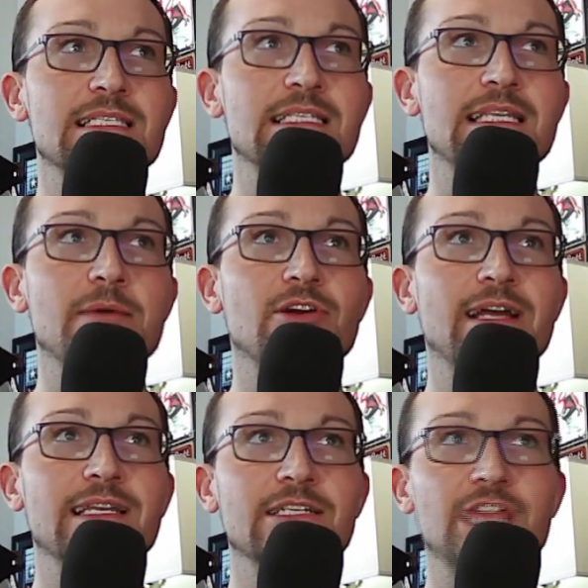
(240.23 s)
the
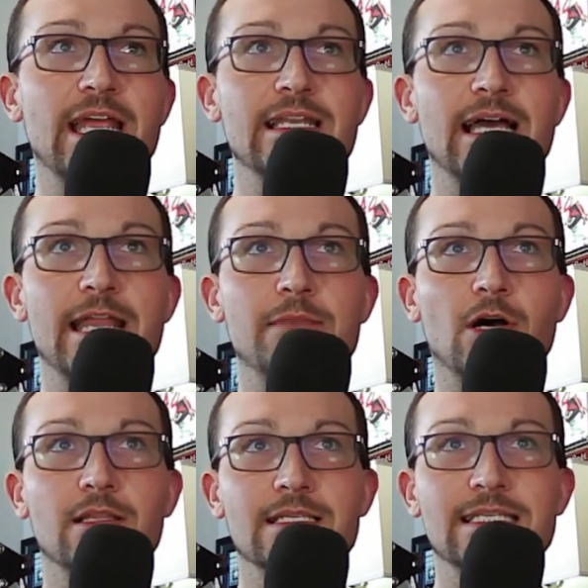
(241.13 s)
Democrat agenda and
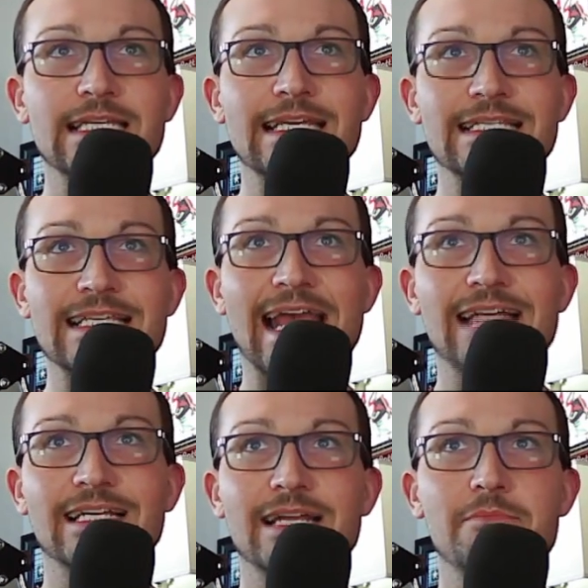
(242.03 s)
policy is
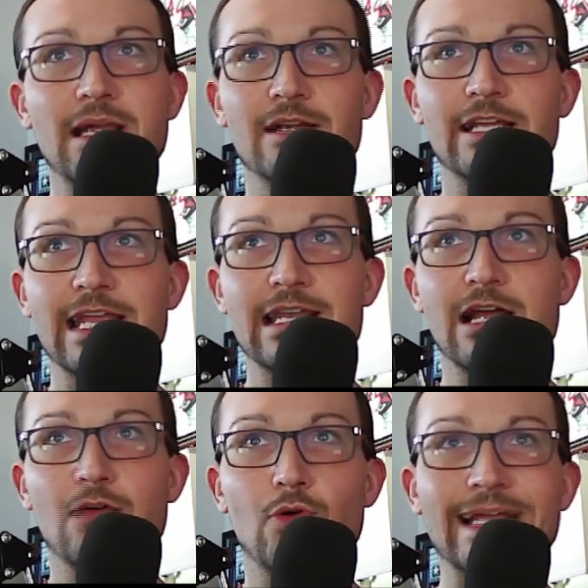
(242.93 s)
anti-American
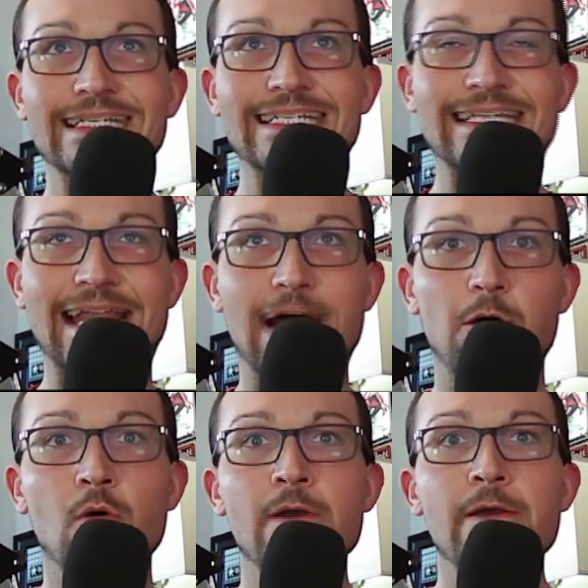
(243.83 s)
right
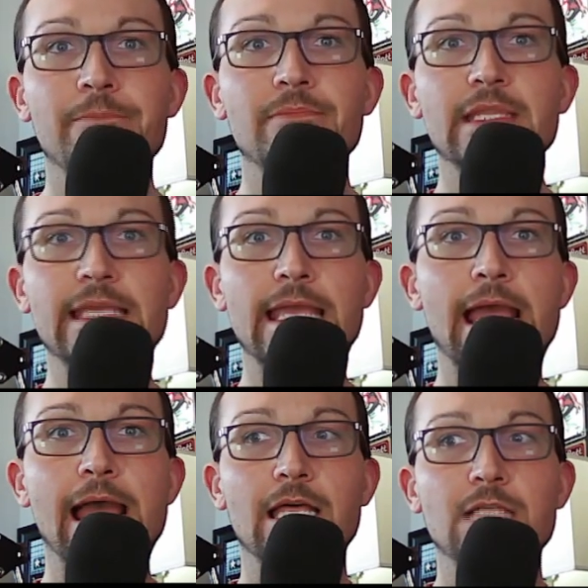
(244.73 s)
now."
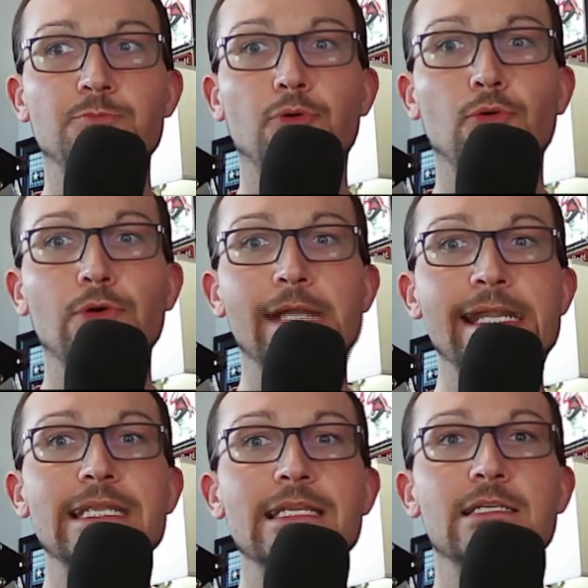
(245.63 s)
Yeah, that's
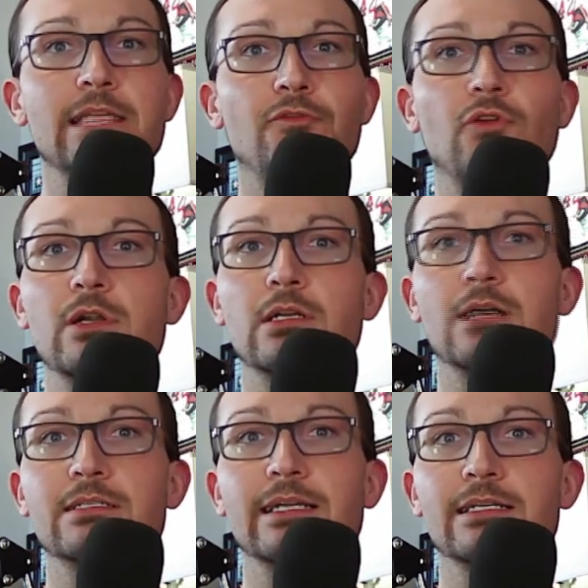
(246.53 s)
pretty different
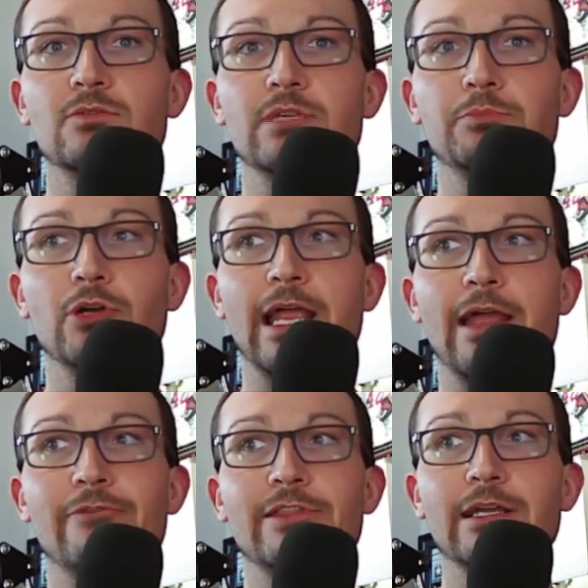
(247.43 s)
context when you put
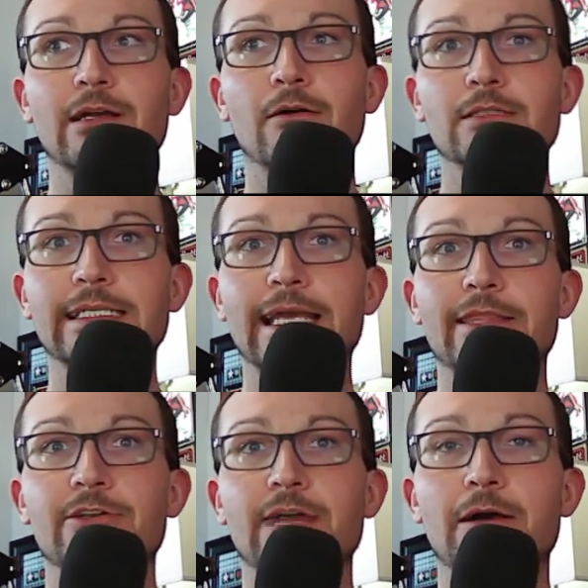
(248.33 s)
everything all
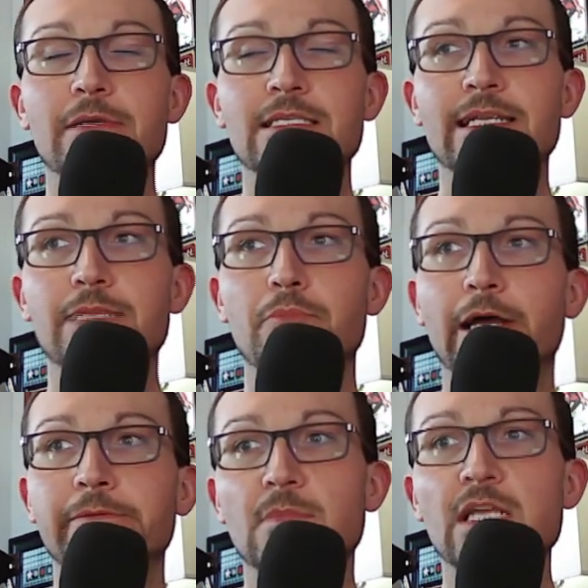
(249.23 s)
together now, isn't it?
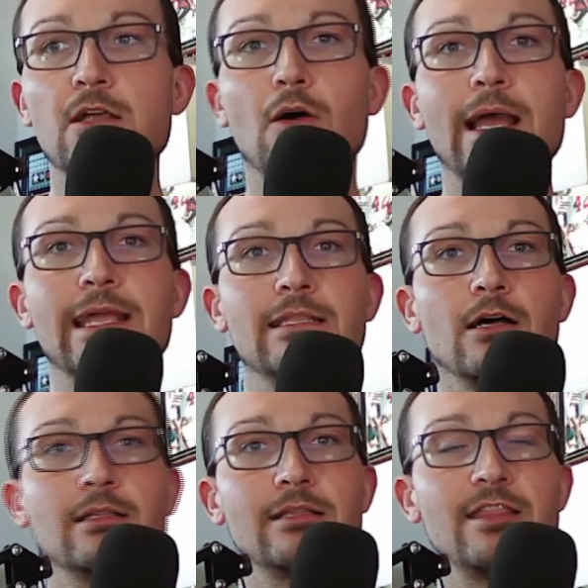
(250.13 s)
But, you know, hey,
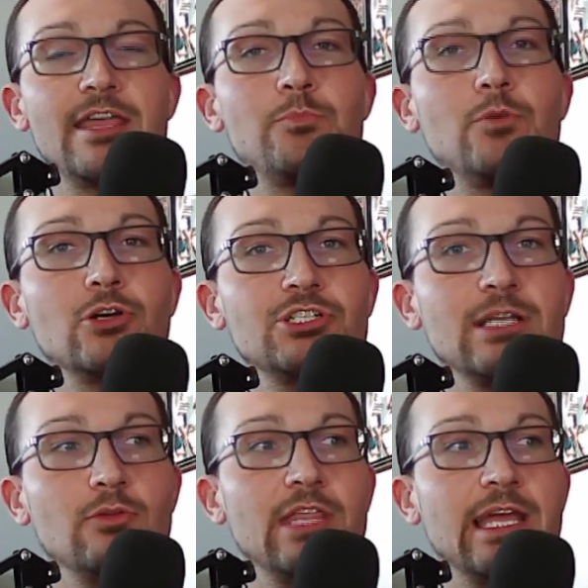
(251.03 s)
they pushed
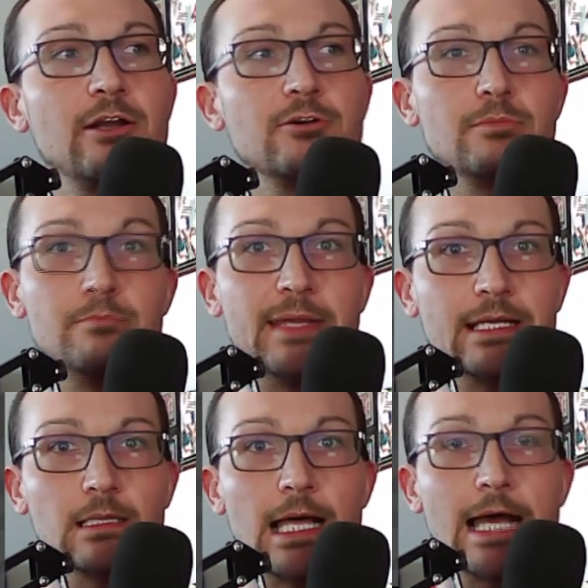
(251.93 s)
out their
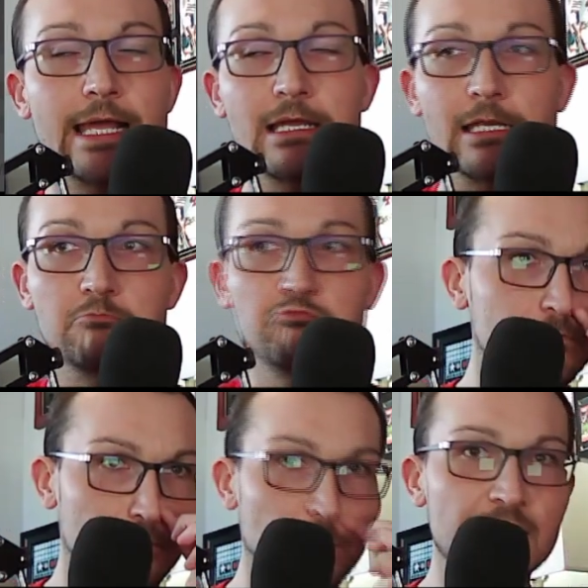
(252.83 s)
big lie and
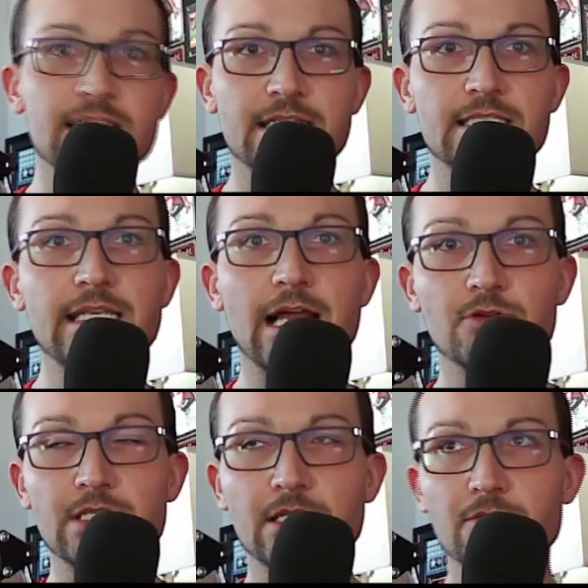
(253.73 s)
had 16
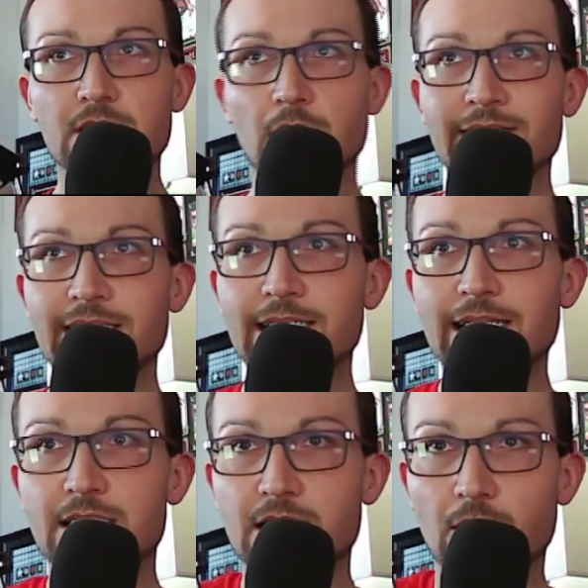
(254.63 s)
hours to do so. And they
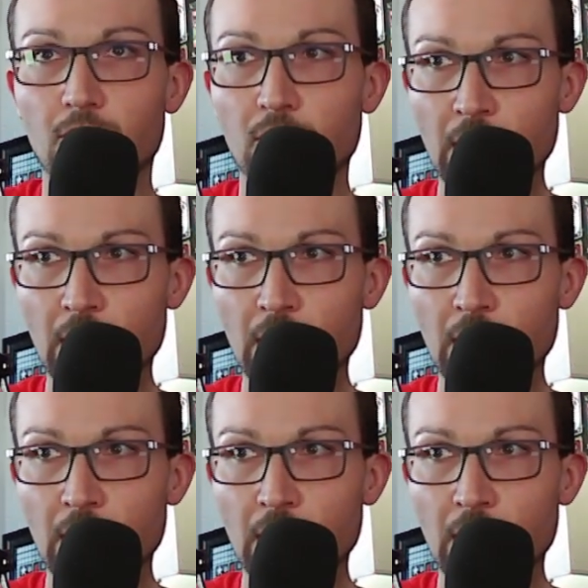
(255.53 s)
did so